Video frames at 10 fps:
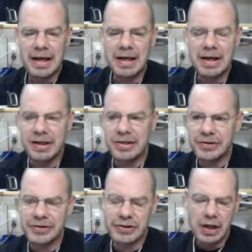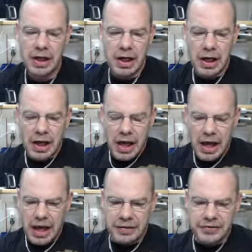is
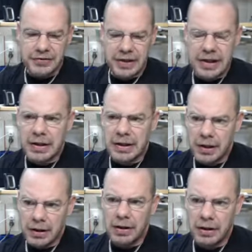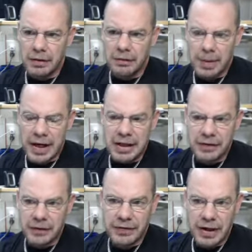Instead of
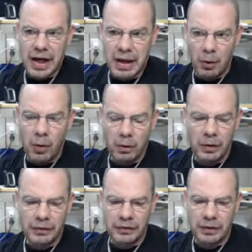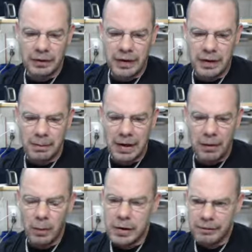painting this enamel, which is going to take about
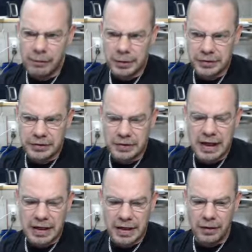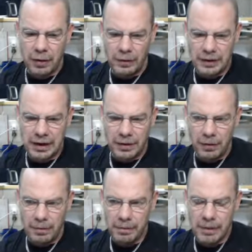a week for it to dry out
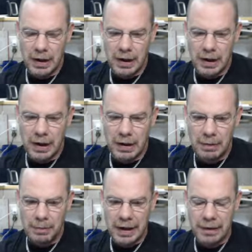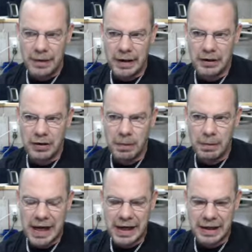altogether, um, and then go
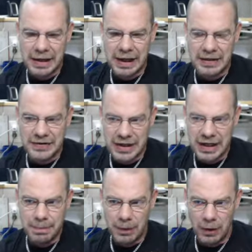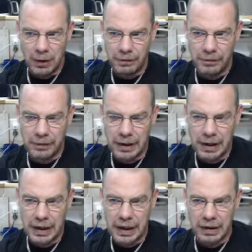back and tape off
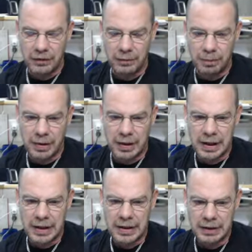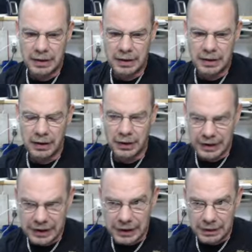and spray
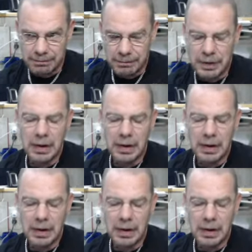again